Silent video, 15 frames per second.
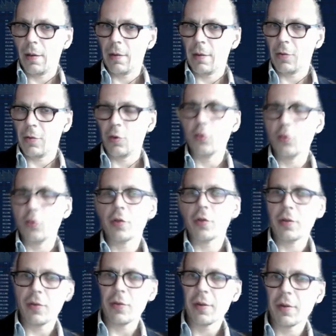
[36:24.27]

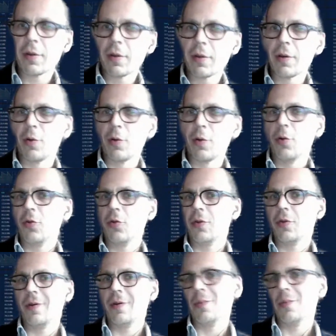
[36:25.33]
solutions or
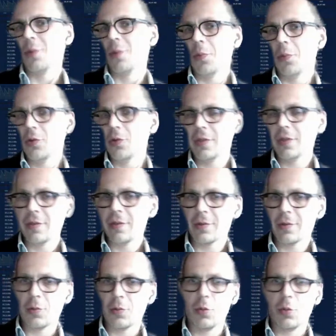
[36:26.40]
the proposals
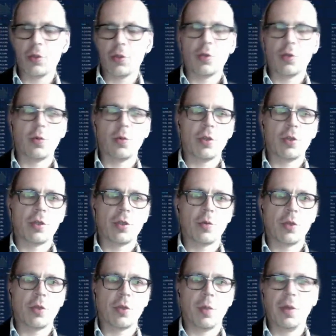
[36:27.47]
which
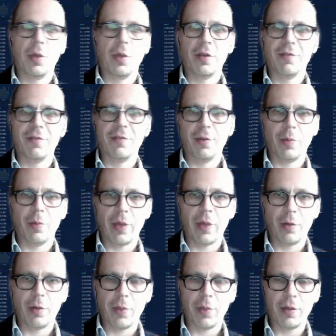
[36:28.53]
are being developed by
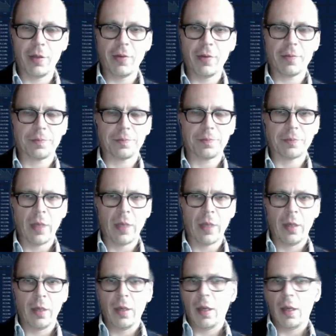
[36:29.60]
our partners,
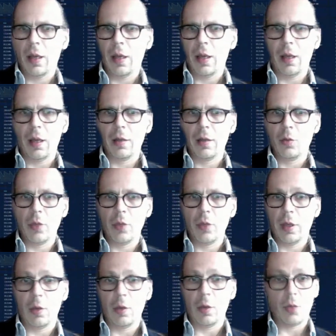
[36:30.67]
and
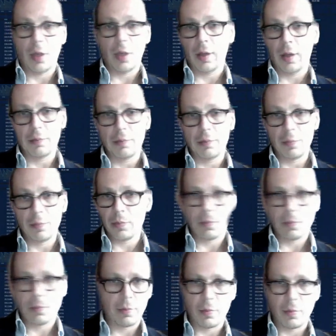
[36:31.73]
we're
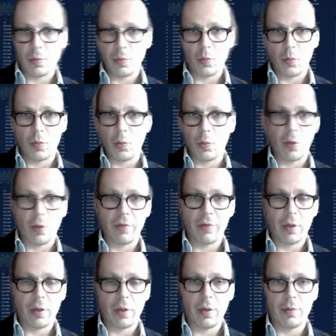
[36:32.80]

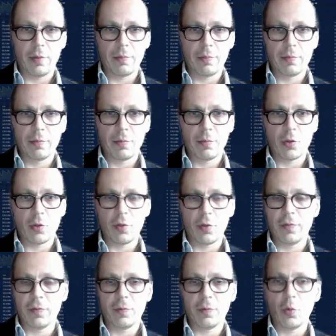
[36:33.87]
very
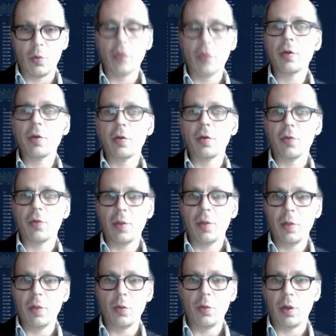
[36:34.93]
we're looking to them,
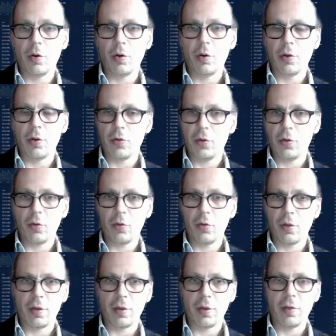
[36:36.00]
and we encourage this
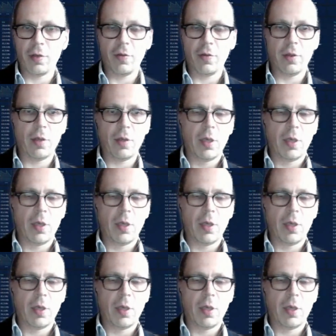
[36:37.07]
token activity